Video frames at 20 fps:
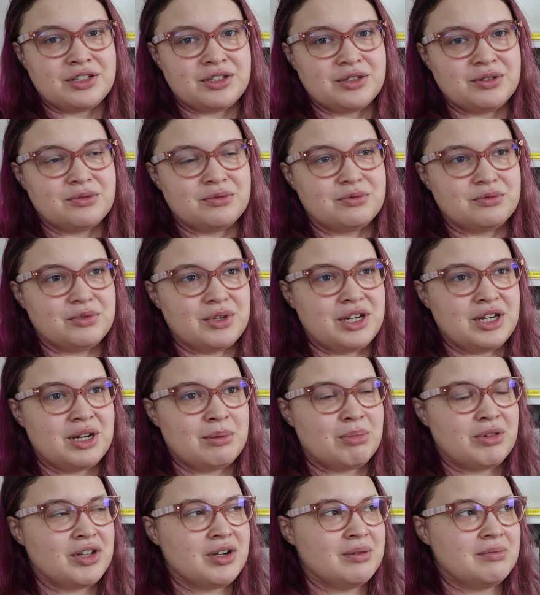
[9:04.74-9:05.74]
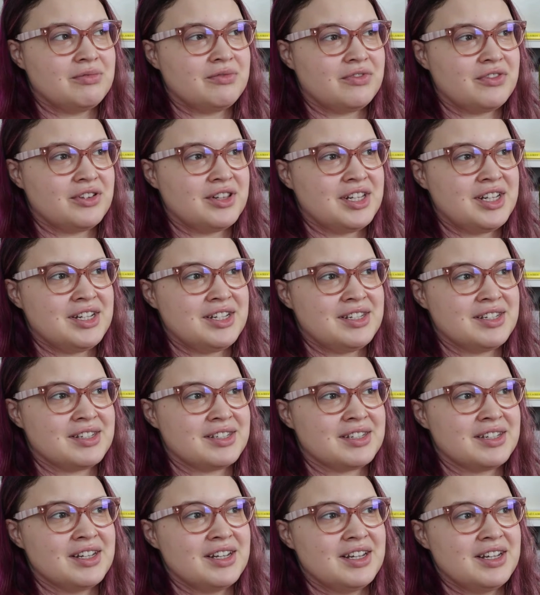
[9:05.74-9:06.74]
to read a blurb for
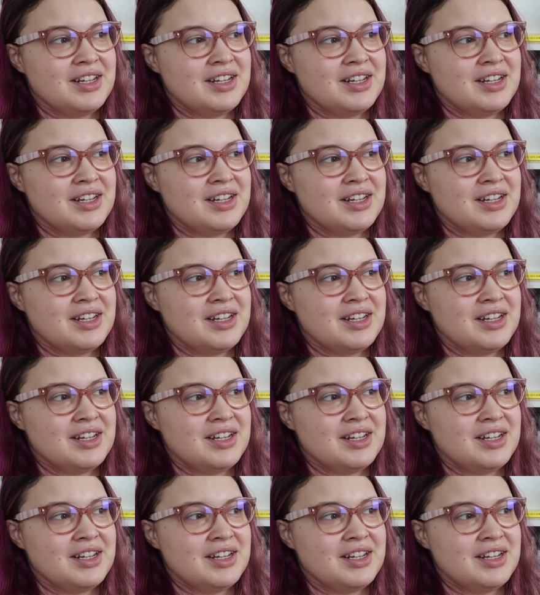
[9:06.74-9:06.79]
these.